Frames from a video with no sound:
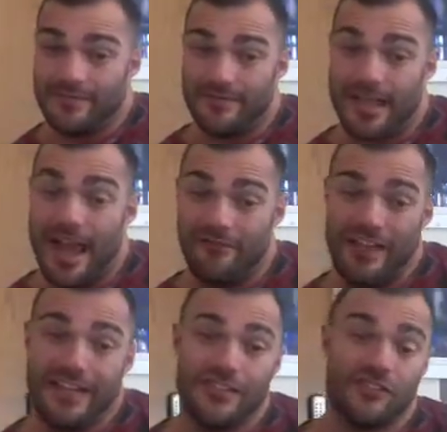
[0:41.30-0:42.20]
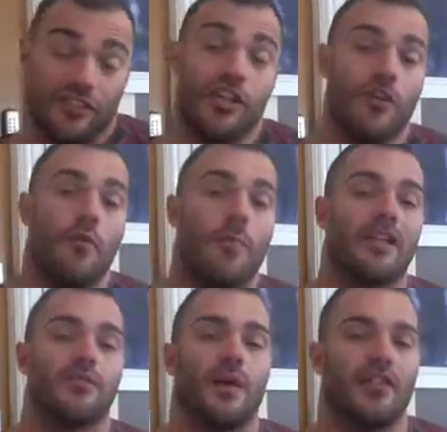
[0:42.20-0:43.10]
having secure
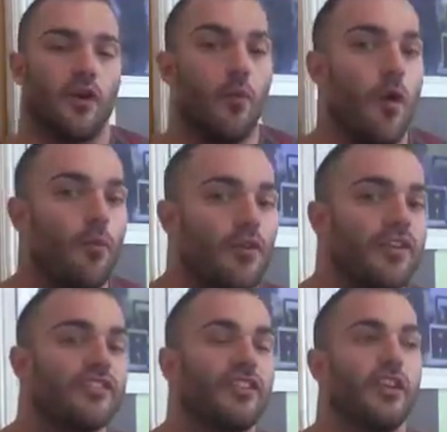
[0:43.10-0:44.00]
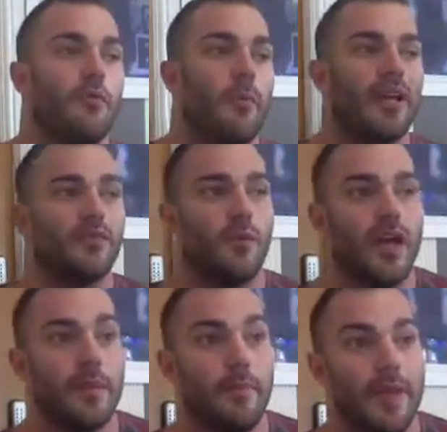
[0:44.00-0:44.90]
passwords, or what would a secure
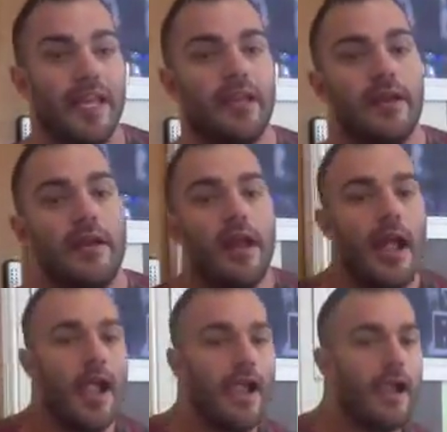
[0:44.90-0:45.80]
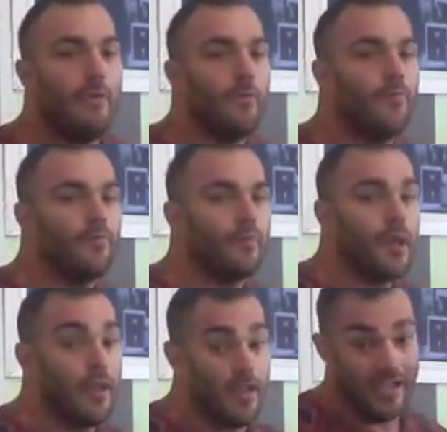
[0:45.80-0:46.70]
password be.
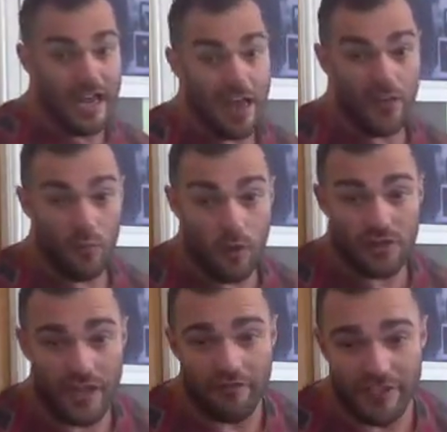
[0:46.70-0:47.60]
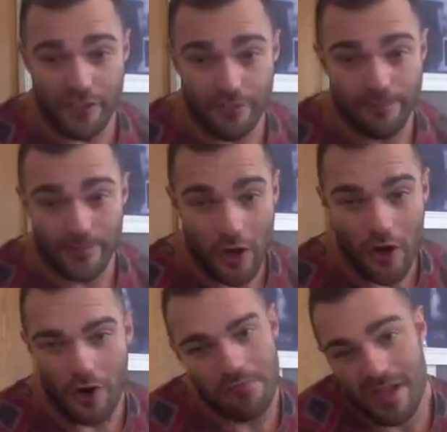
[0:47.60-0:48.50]
You can either watch that video,
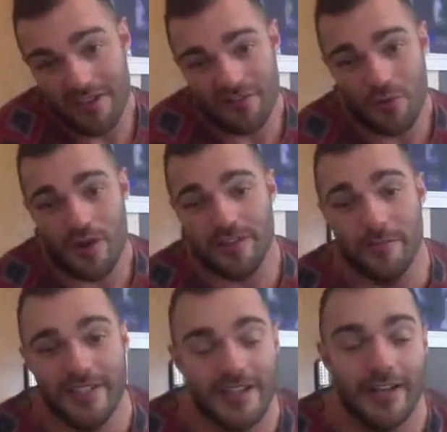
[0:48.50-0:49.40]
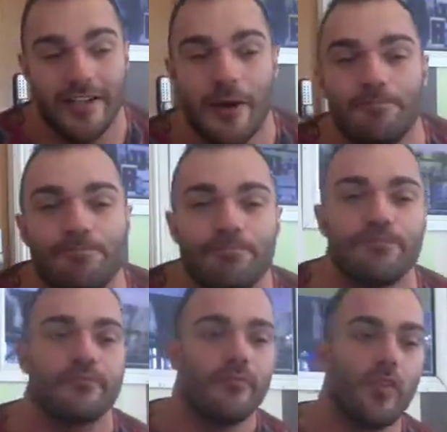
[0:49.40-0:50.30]
or I could quite simply tell you now.
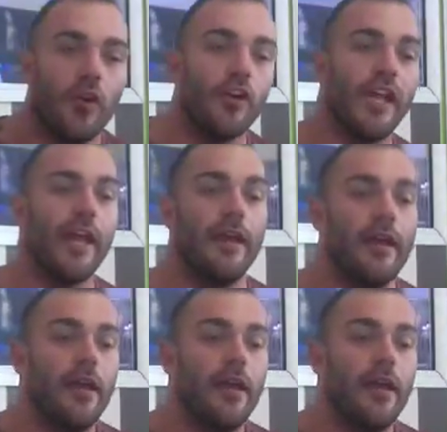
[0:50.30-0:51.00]
Okay,